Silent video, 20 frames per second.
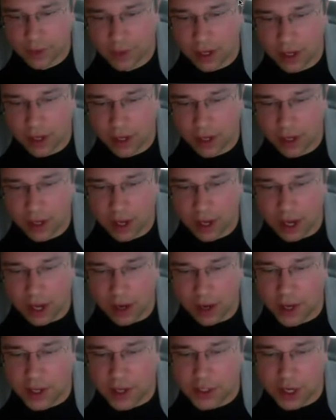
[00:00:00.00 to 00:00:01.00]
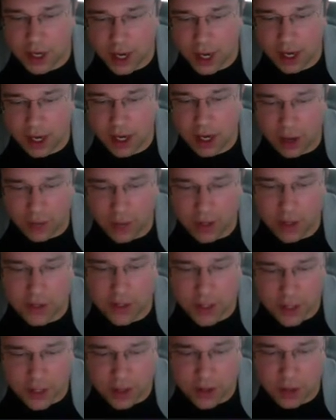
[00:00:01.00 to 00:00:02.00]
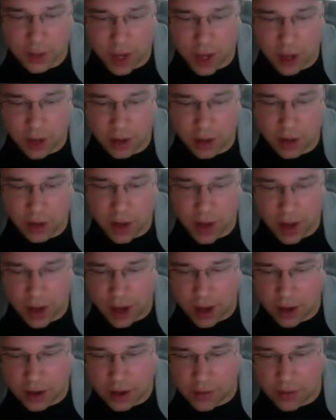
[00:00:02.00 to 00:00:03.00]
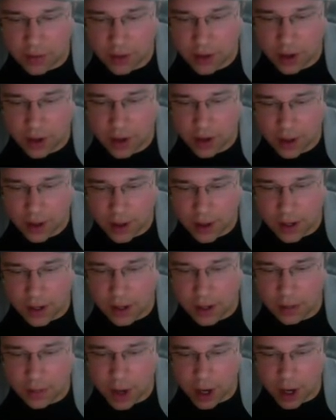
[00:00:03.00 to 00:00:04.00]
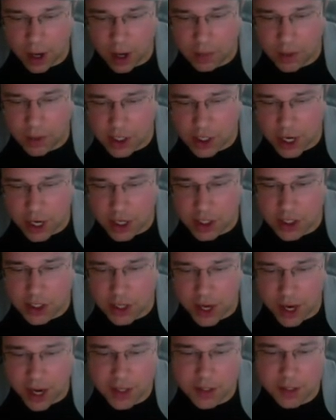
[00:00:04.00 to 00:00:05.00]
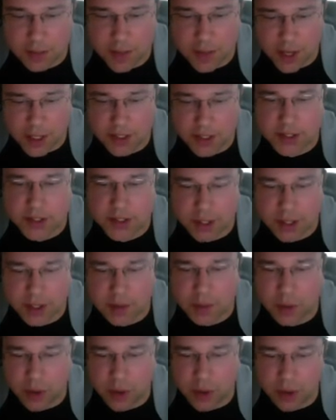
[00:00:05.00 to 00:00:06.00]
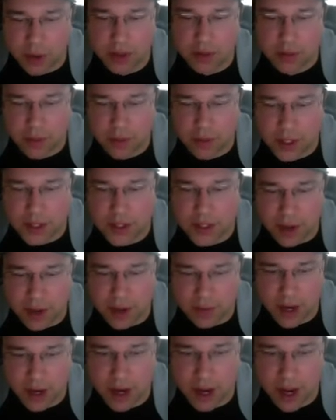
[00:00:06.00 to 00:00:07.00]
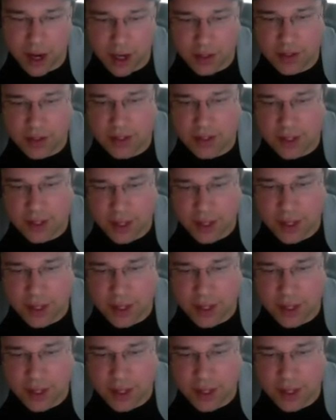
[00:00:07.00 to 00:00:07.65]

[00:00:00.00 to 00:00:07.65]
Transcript: I know you mentioned Covington as well, and our projection has him at 6.37x